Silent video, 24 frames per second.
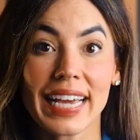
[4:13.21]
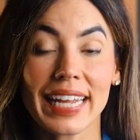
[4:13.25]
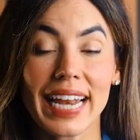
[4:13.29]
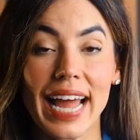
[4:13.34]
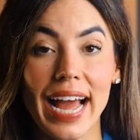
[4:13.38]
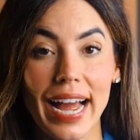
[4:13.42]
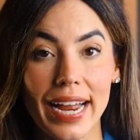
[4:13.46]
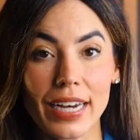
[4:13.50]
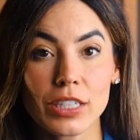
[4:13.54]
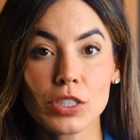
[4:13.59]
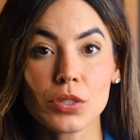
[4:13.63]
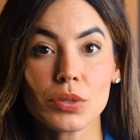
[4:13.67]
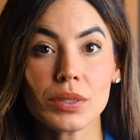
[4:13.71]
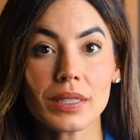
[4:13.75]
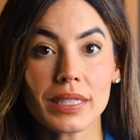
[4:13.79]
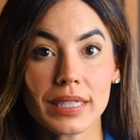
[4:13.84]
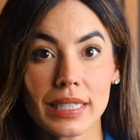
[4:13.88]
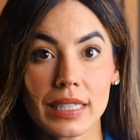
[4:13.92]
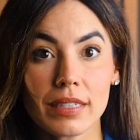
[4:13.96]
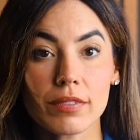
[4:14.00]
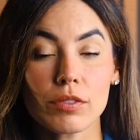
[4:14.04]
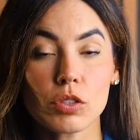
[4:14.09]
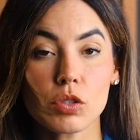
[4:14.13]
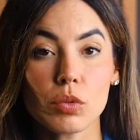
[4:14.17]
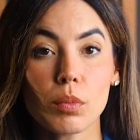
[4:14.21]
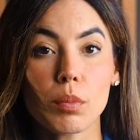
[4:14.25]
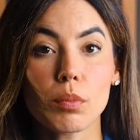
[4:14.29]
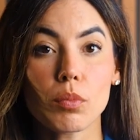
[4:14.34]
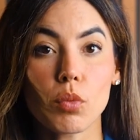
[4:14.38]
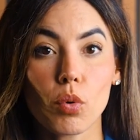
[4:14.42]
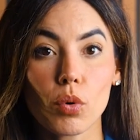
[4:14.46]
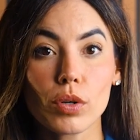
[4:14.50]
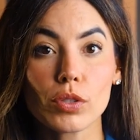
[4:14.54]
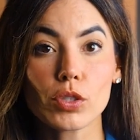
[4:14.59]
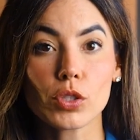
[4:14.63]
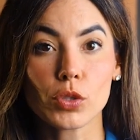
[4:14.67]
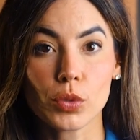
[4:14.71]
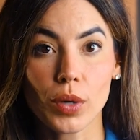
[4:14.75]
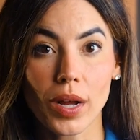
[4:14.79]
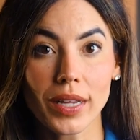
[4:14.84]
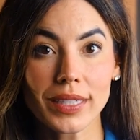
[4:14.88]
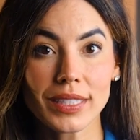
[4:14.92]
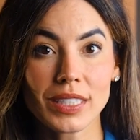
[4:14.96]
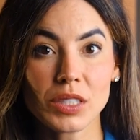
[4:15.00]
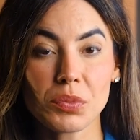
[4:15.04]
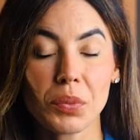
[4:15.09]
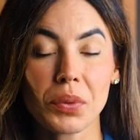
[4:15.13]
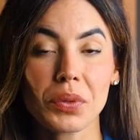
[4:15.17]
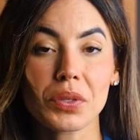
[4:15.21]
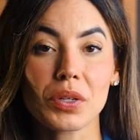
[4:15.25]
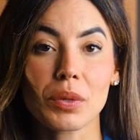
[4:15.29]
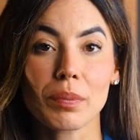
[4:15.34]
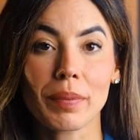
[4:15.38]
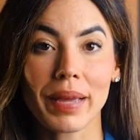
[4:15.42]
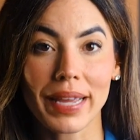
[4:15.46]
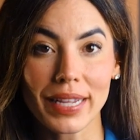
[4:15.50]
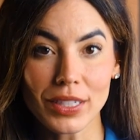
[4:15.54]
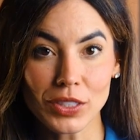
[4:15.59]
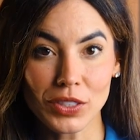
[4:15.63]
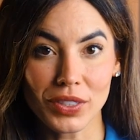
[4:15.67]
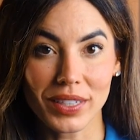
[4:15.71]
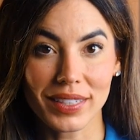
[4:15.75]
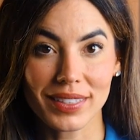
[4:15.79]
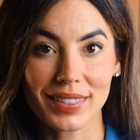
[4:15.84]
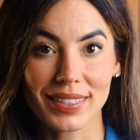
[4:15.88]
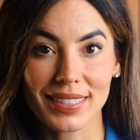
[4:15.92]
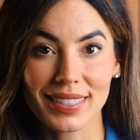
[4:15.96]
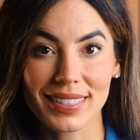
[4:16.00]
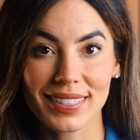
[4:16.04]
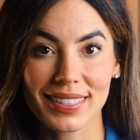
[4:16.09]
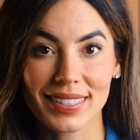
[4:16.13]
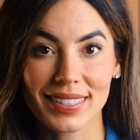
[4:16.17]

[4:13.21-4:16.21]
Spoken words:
can actually give you more trust with your patient.